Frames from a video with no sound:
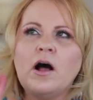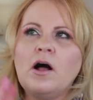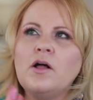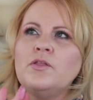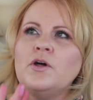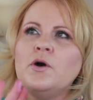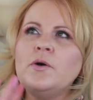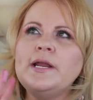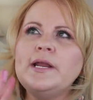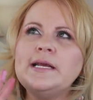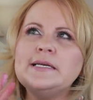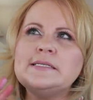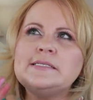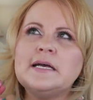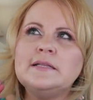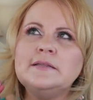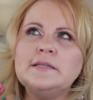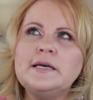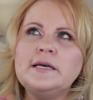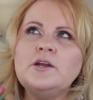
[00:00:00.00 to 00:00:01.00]
although it is
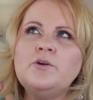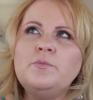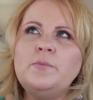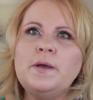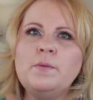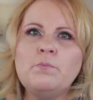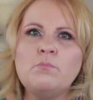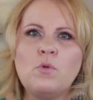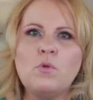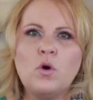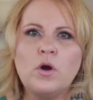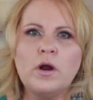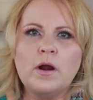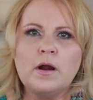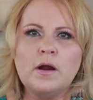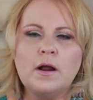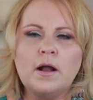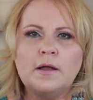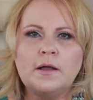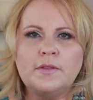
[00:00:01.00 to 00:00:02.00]
a little bit
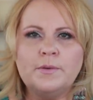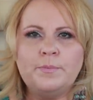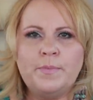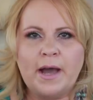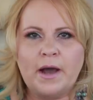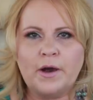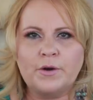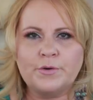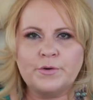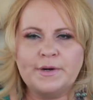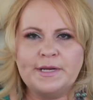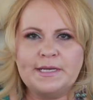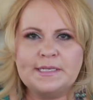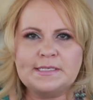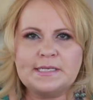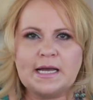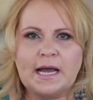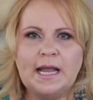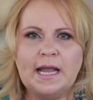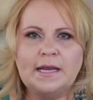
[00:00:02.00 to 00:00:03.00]
more on the powdery
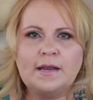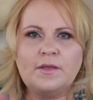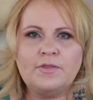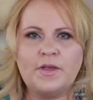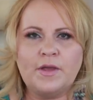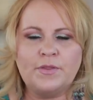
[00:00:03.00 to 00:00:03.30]
side